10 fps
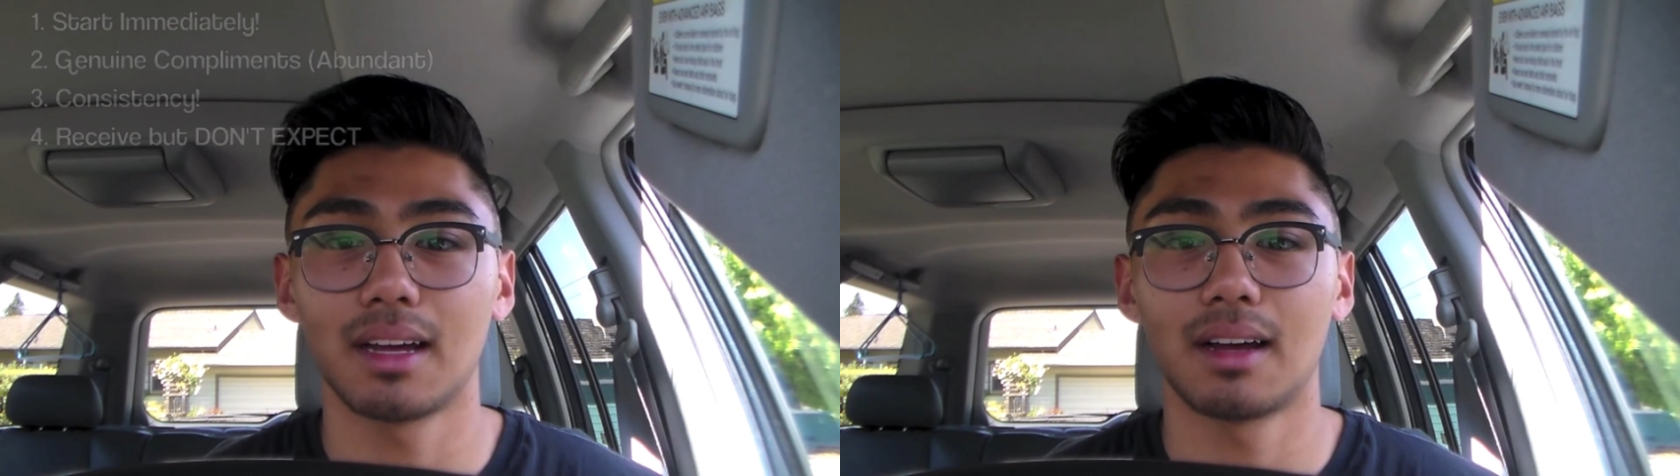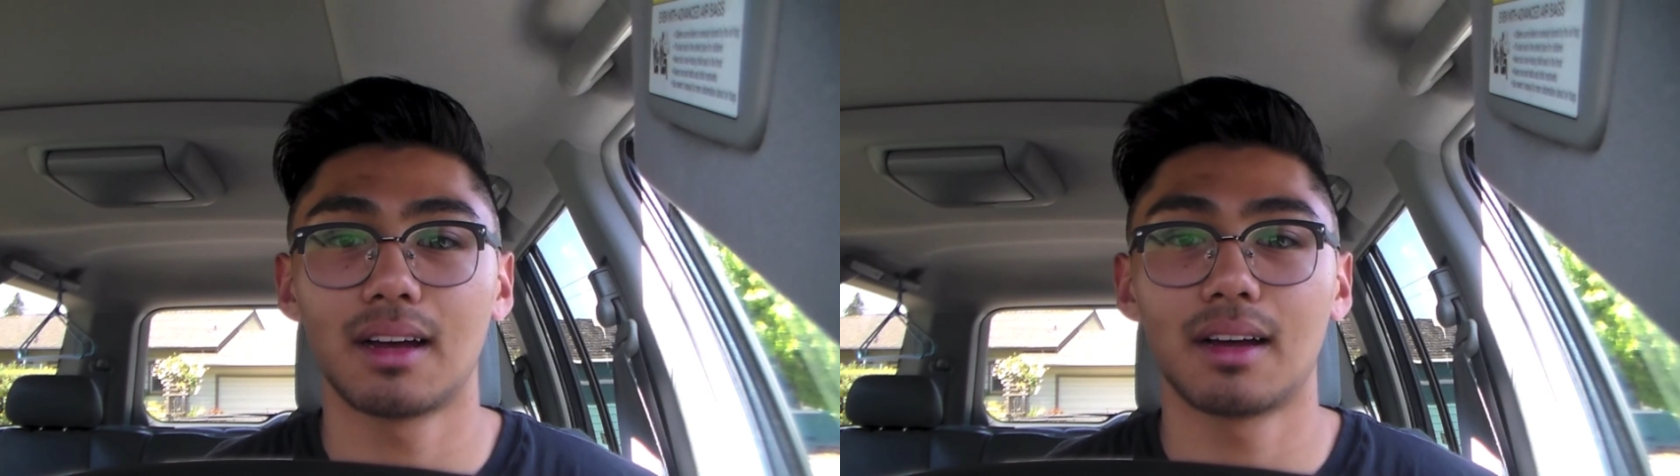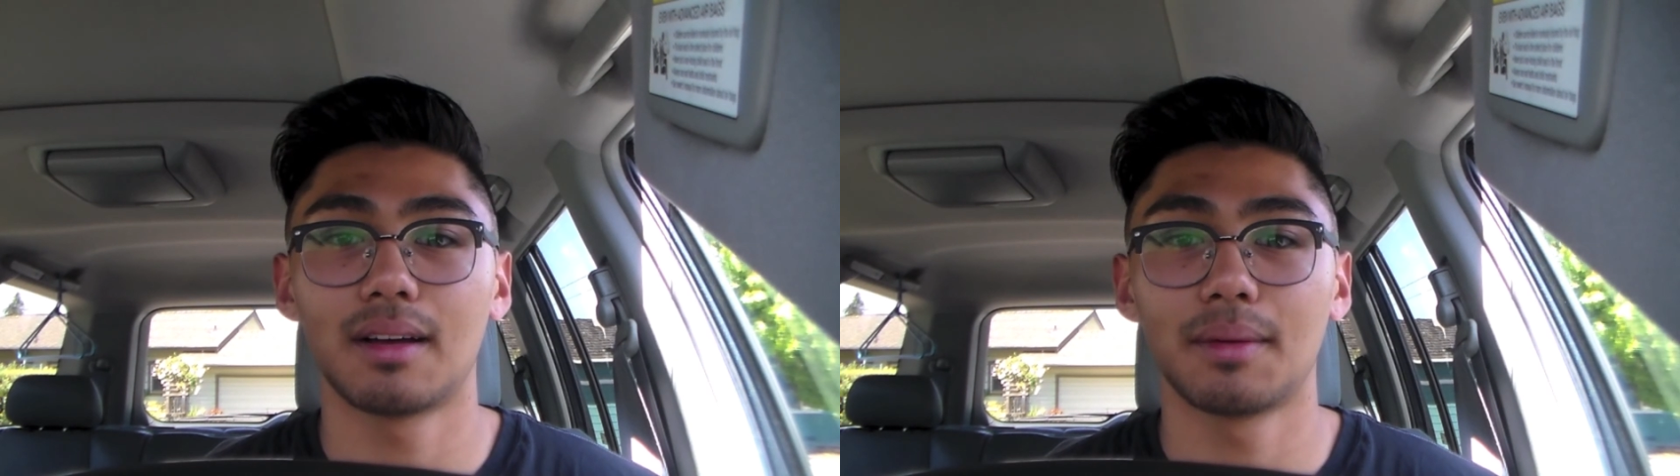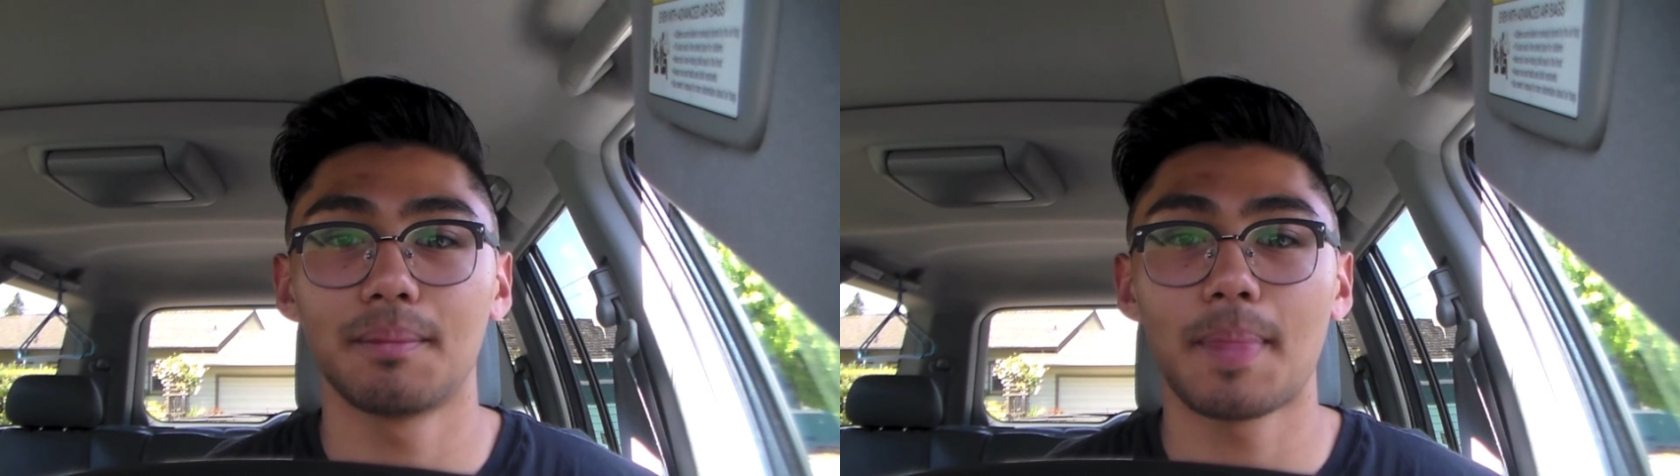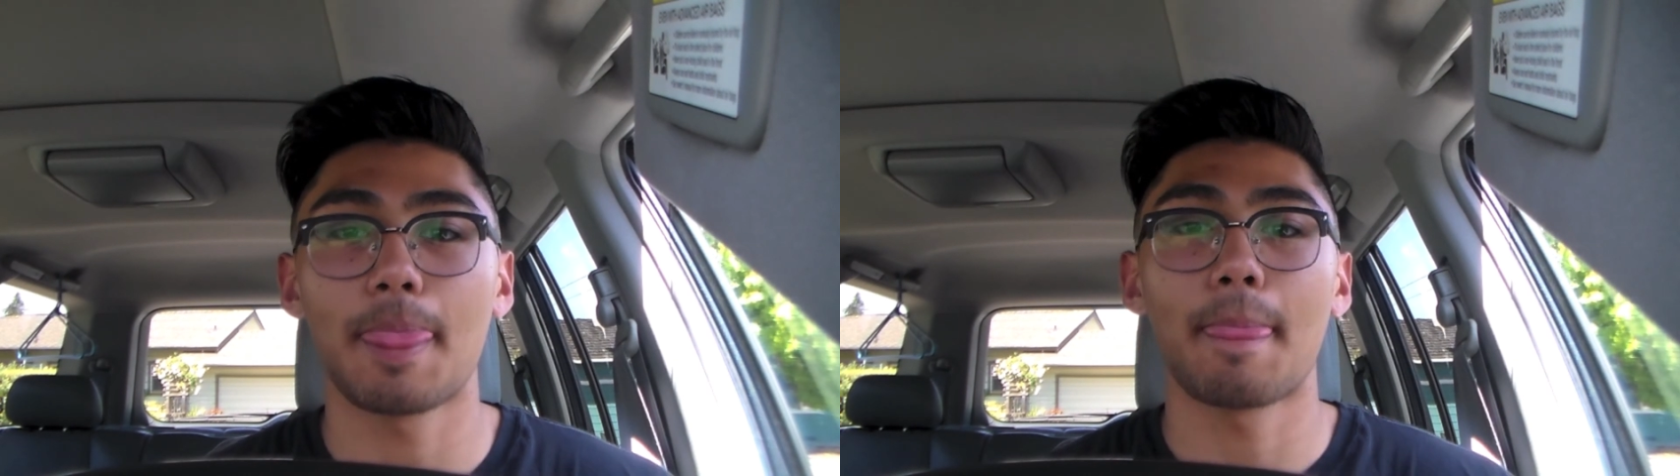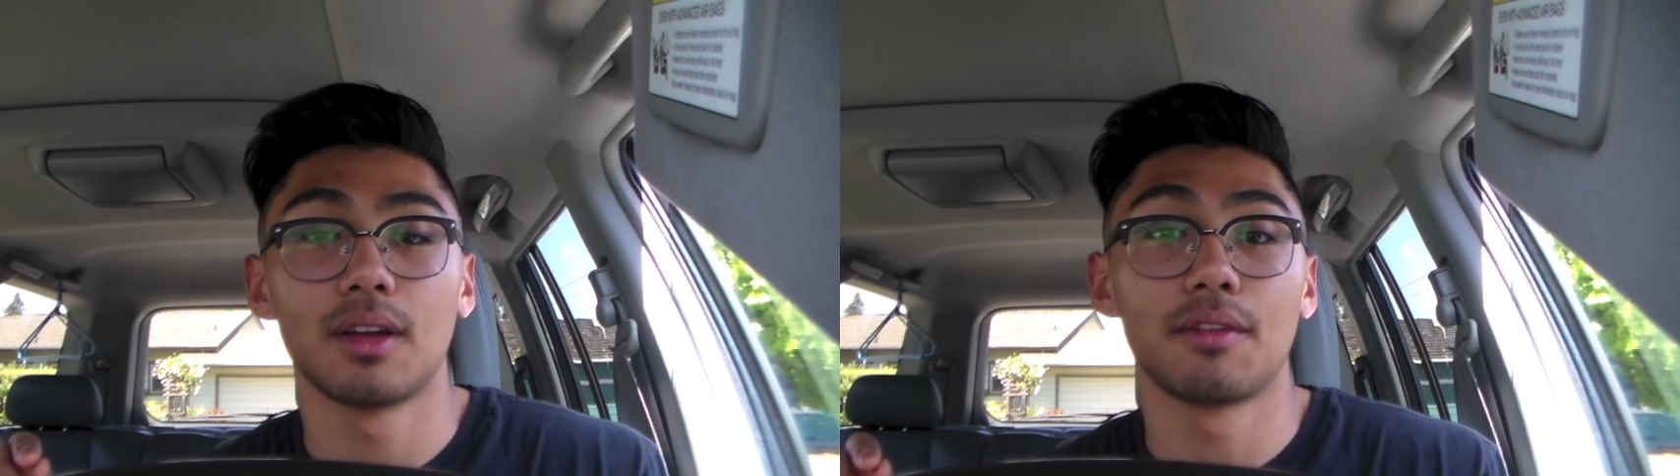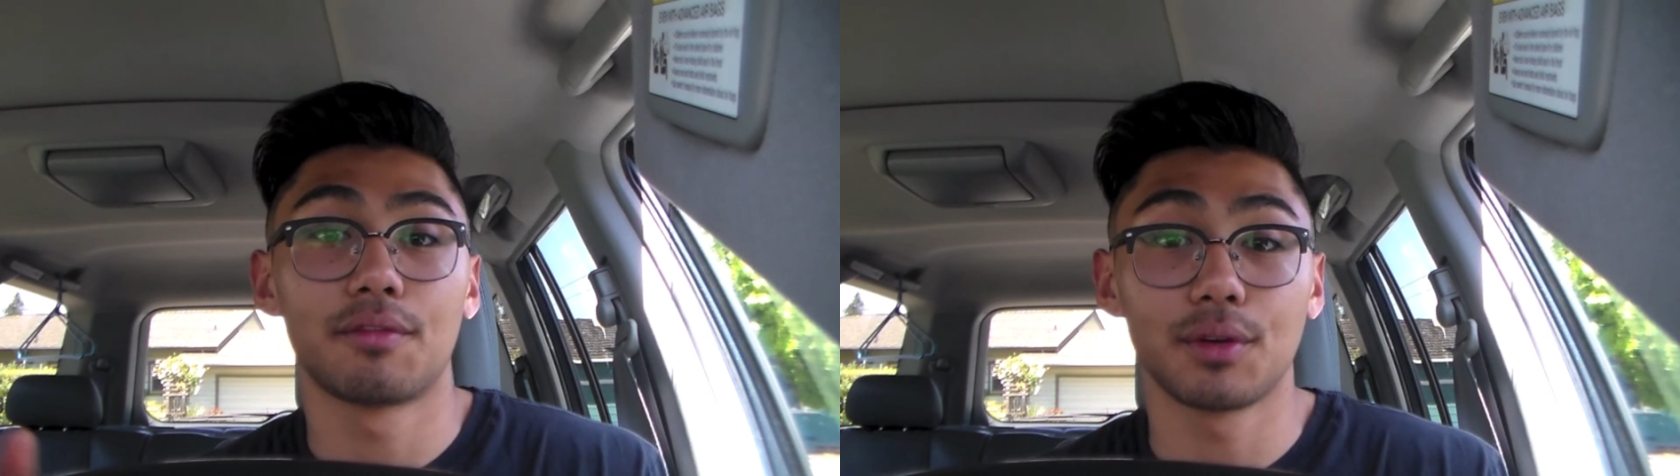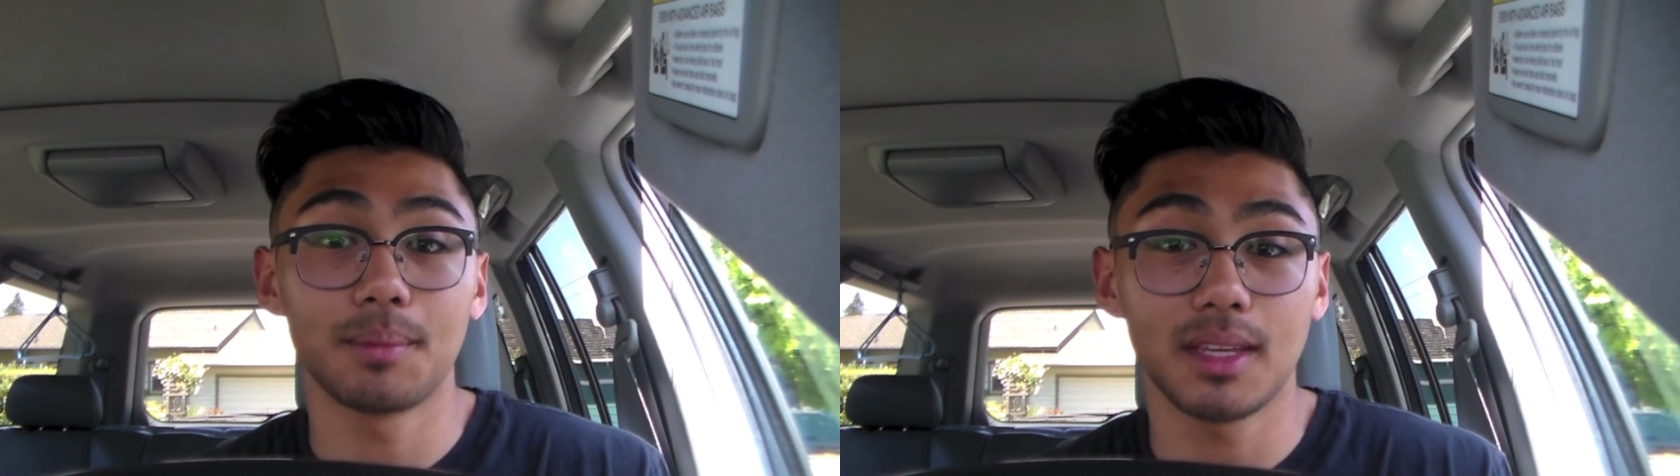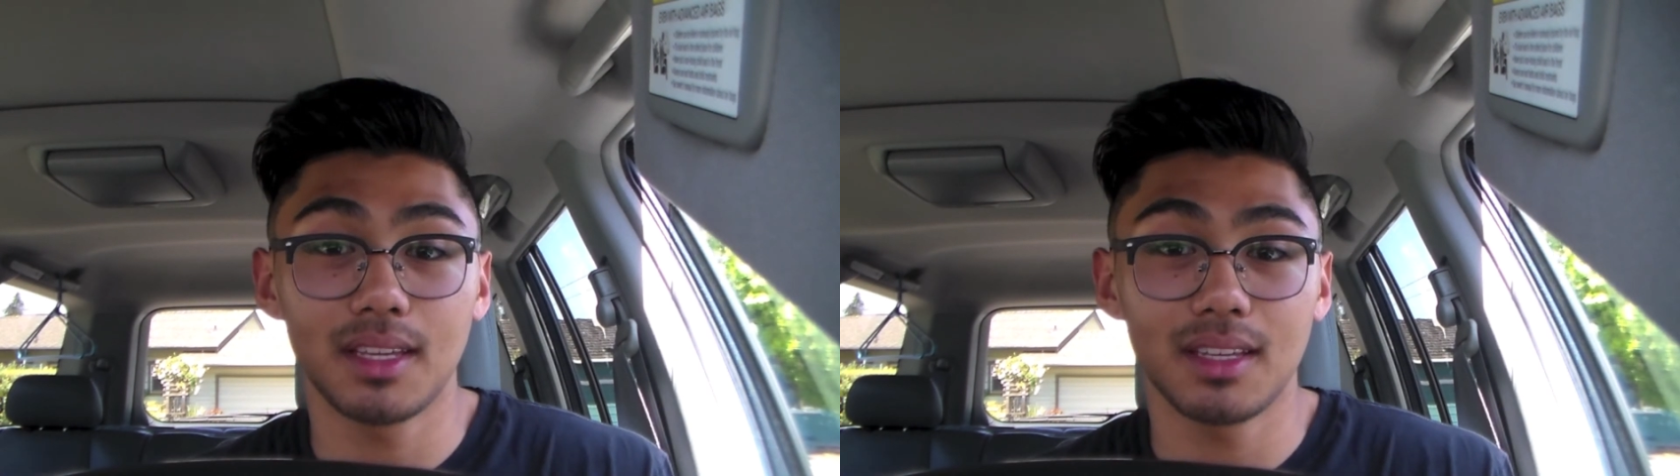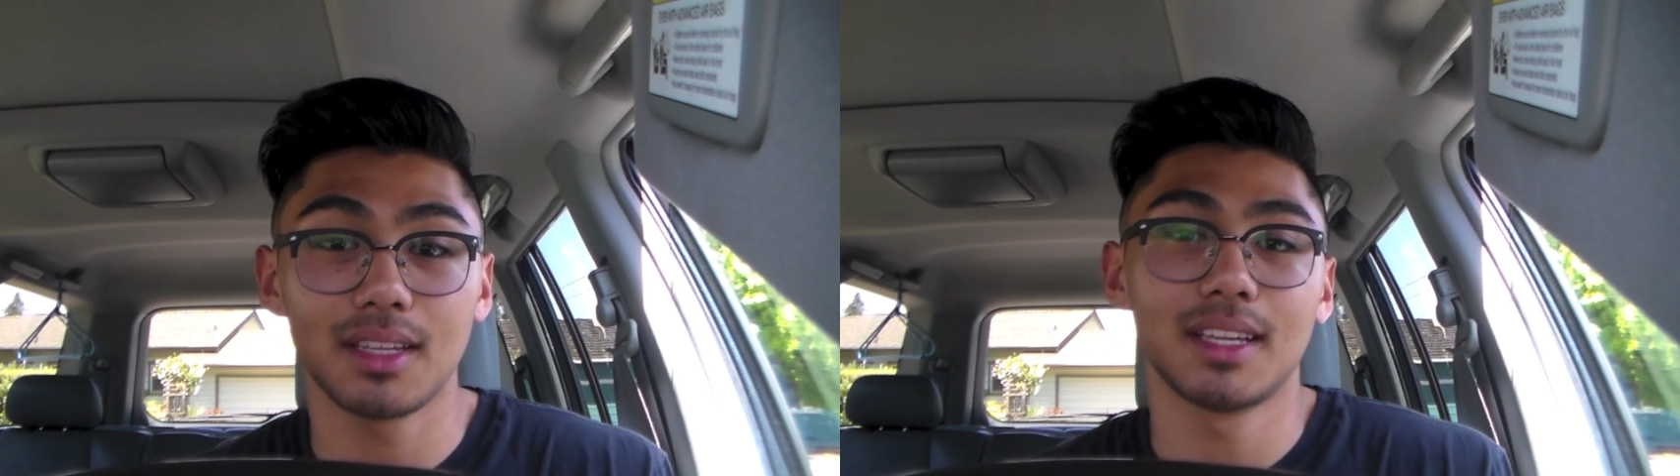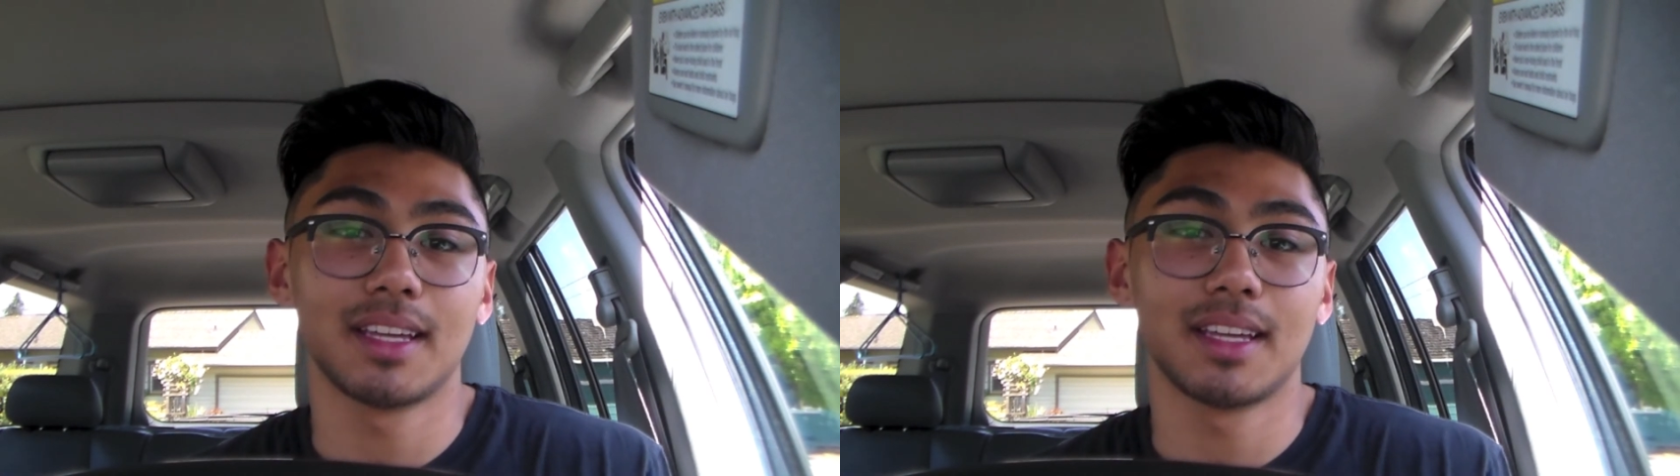For me,